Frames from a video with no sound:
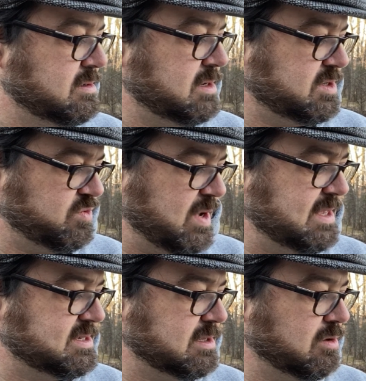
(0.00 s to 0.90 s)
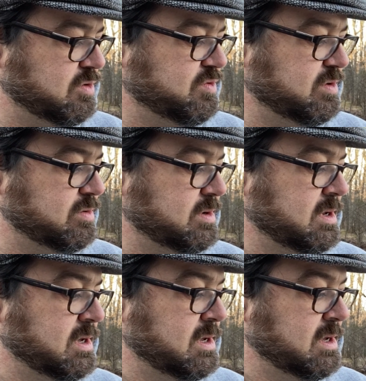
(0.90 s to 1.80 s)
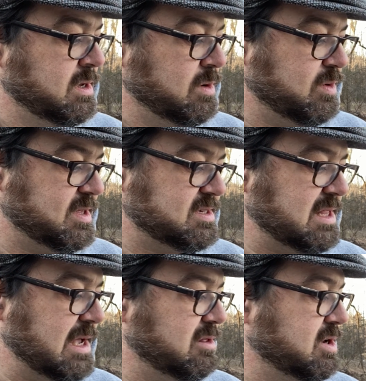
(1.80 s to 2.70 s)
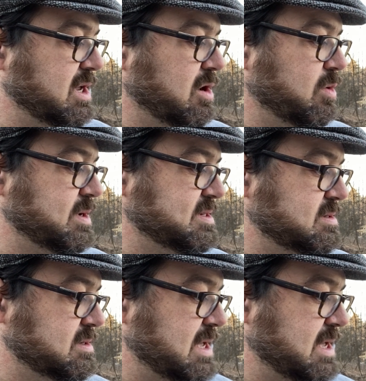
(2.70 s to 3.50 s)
It's red, said Lord Droon, with the sly look he always